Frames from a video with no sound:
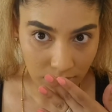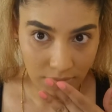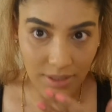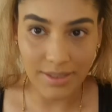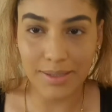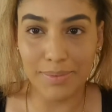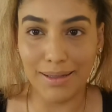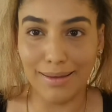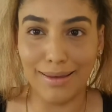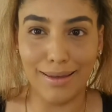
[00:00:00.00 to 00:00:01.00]
Doesn't smell
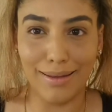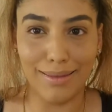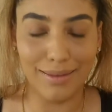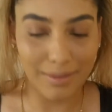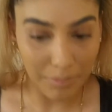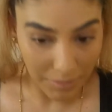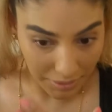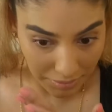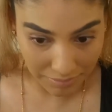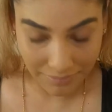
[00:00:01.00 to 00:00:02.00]
like anything,
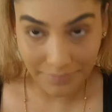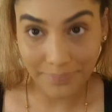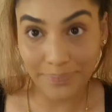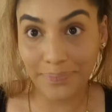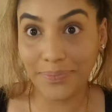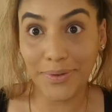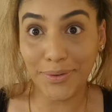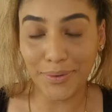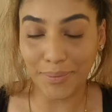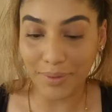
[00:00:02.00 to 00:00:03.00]
but you
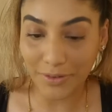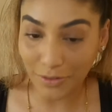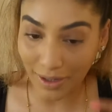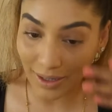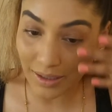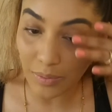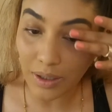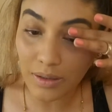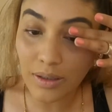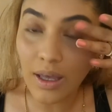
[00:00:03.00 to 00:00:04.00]
know, I'm going to try anyway.
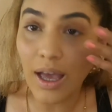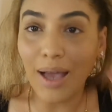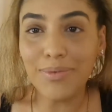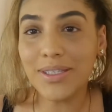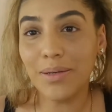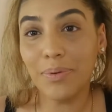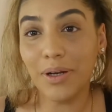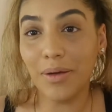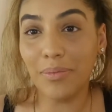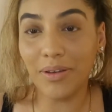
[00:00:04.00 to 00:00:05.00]
I'm just going to put it
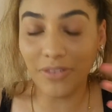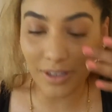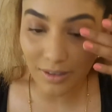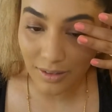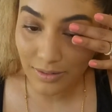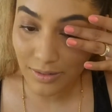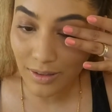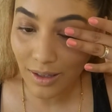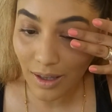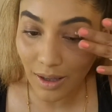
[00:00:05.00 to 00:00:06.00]
on my finger.
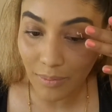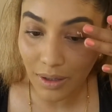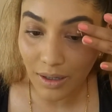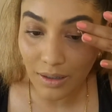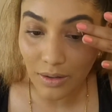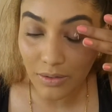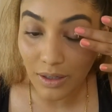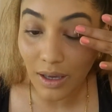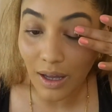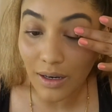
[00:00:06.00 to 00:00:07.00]
I'm not going to go
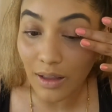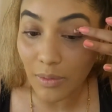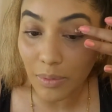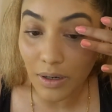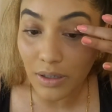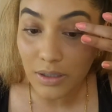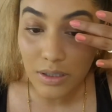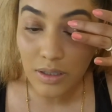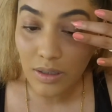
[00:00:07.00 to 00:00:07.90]
take out another brush.